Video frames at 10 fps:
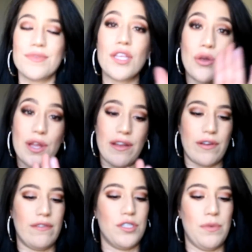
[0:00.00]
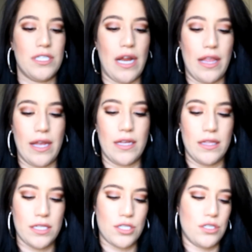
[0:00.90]
You can never have too much highlight.
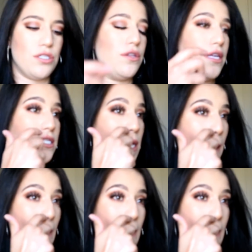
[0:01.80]
Let's just do this.